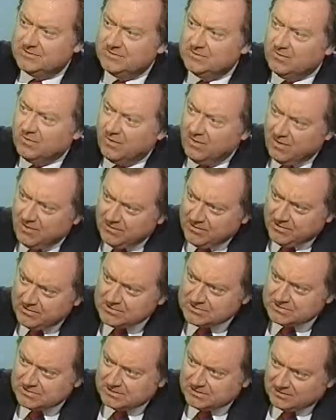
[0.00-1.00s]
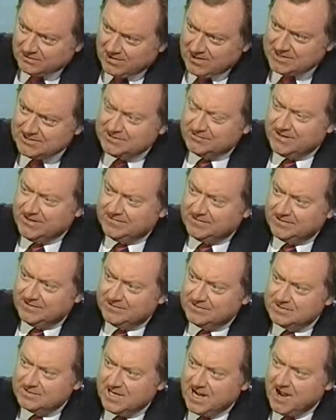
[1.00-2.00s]
to all those lost
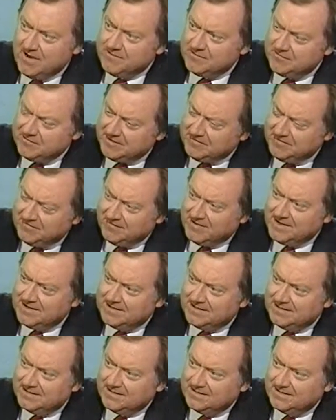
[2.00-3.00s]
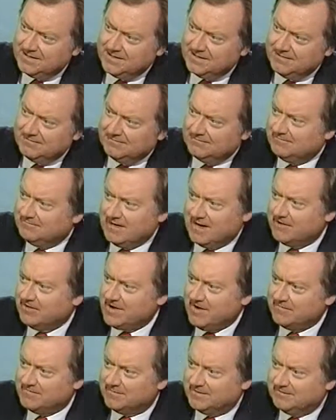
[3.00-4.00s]
revenues? How would we fund our
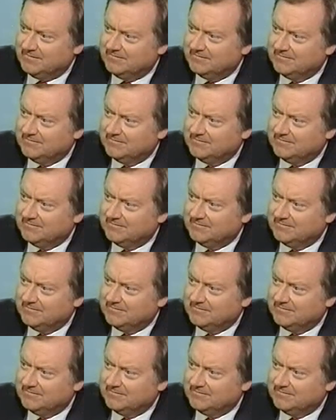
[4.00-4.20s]
government?